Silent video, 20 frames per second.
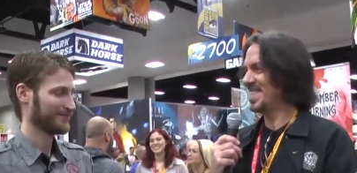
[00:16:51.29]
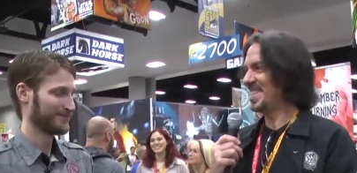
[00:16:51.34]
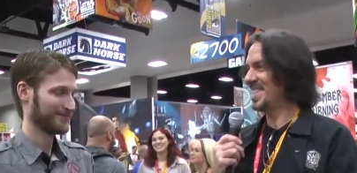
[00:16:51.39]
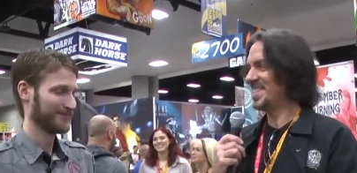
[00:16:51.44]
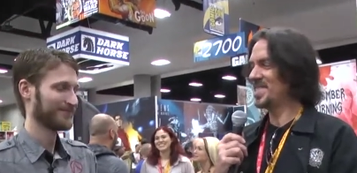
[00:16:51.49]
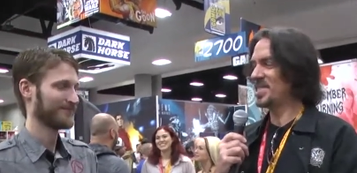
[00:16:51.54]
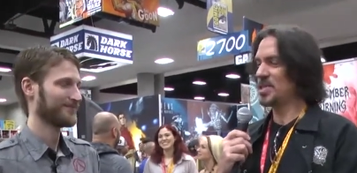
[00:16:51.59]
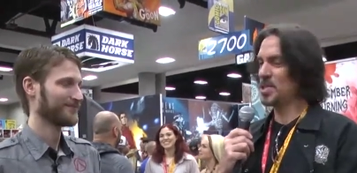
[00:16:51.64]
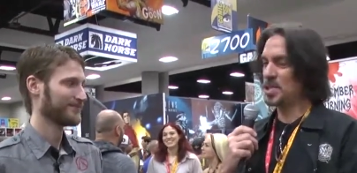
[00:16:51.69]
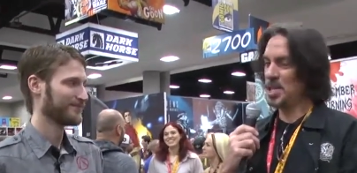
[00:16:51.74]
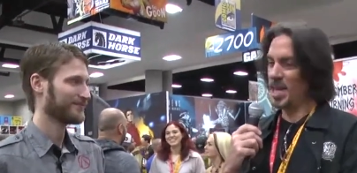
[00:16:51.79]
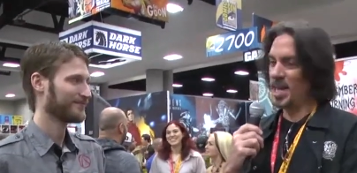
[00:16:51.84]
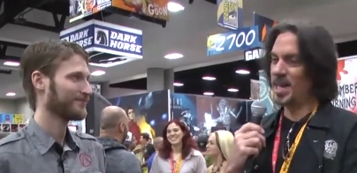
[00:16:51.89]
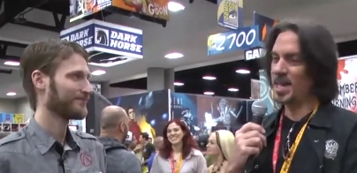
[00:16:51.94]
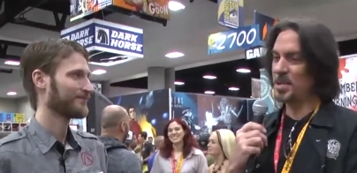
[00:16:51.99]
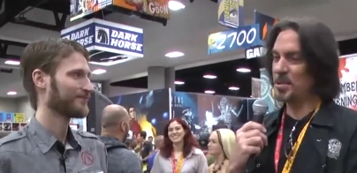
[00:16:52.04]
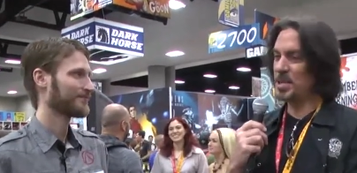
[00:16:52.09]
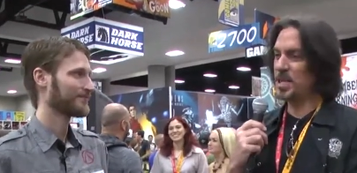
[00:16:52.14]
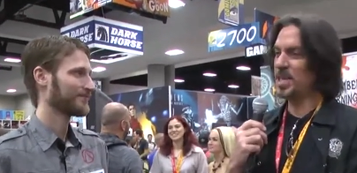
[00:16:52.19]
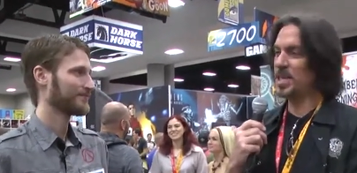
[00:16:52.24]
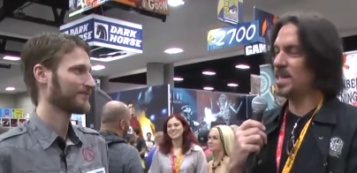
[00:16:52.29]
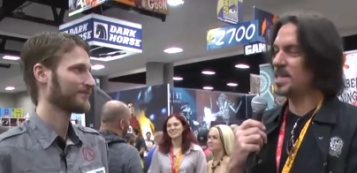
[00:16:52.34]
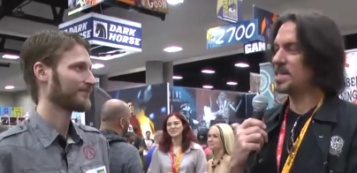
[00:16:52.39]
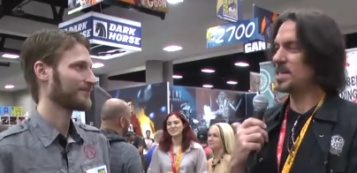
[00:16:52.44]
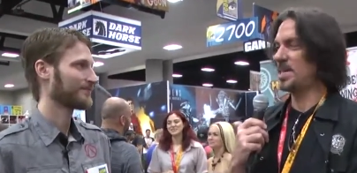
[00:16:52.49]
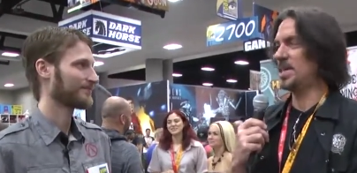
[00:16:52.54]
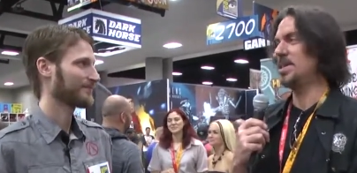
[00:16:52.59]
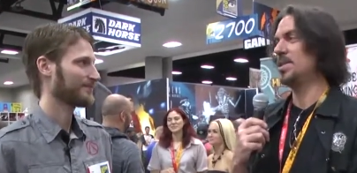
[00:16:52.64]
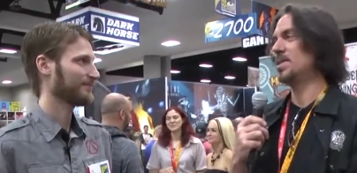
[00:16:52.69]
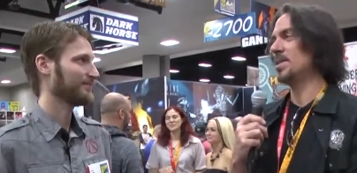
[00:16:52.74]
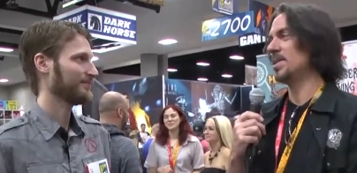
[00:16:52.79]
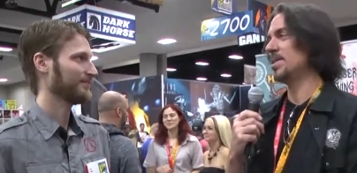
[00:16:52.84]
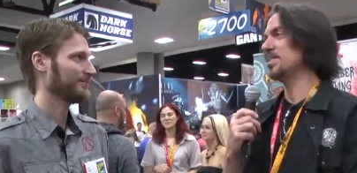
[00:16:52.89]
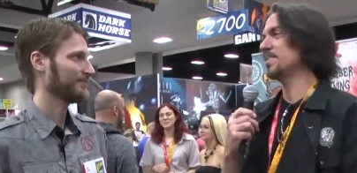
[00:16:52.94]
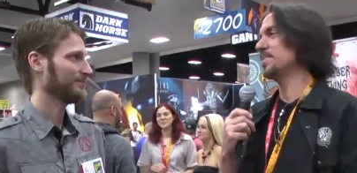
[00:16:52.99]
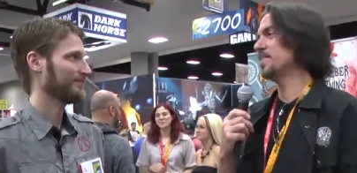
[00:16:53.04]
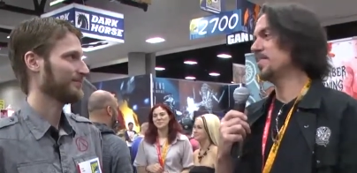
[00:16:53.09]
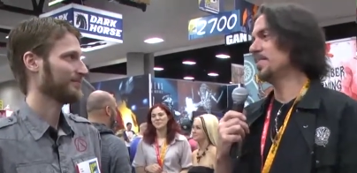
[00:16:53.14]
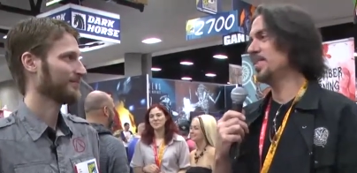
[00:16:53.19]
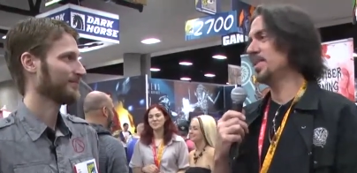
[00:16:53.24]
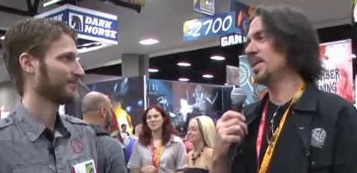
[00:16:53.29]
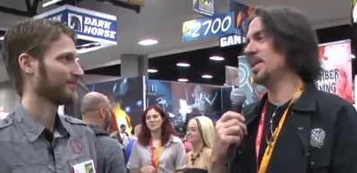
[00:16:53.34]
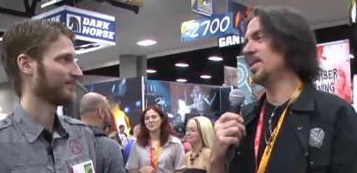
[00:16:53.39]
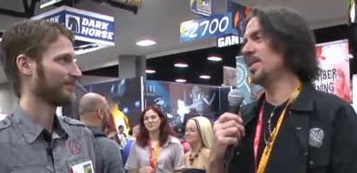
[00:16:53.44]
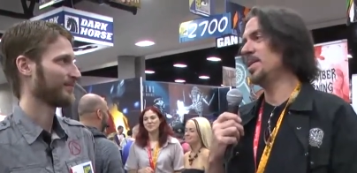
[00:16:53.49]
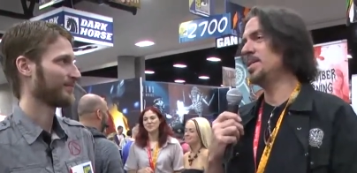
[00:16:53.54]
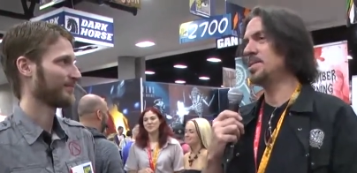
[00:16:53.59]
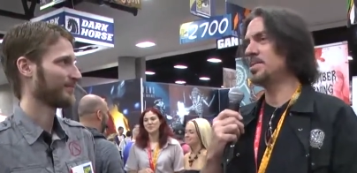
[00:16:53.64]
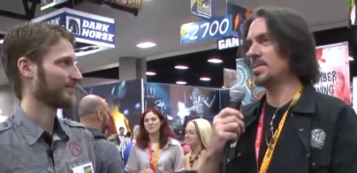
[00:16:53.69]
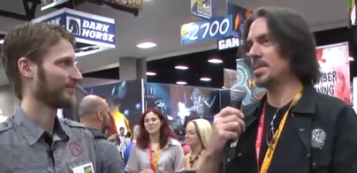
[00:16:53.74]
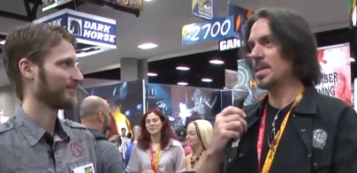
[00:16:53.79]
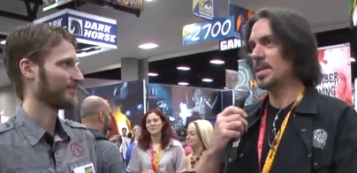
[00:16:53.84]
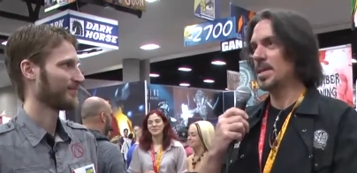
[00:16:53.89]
Speaker 1: You know, so Jackie really is a hero. You know, he's,